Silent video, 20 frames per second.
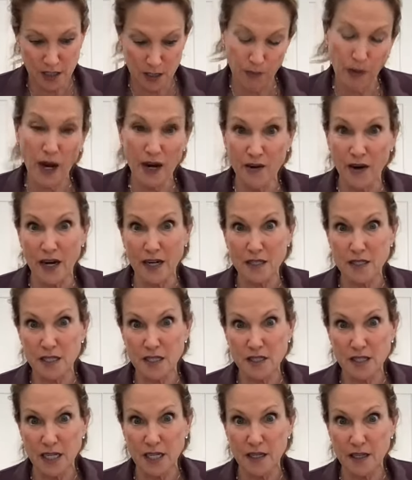It's Pyrex.
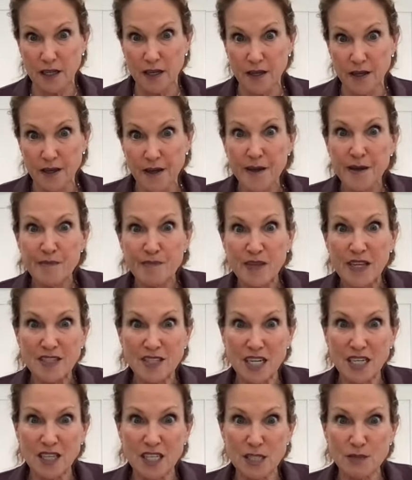It's like a
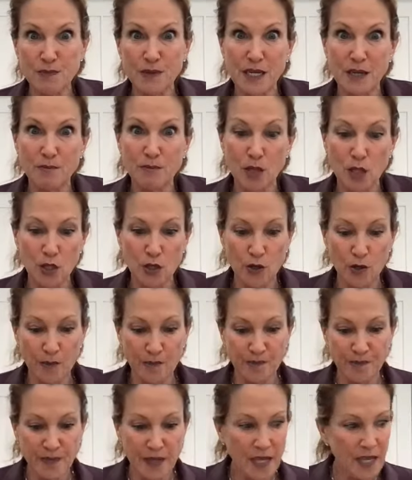it's like this but in
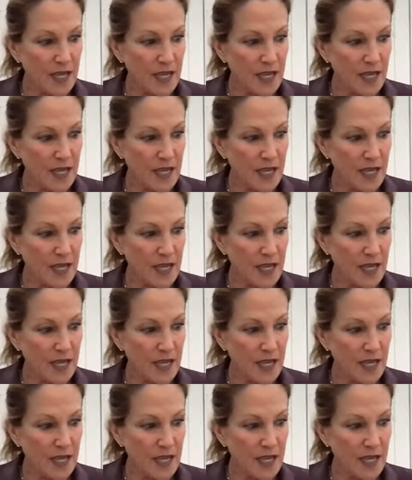blue.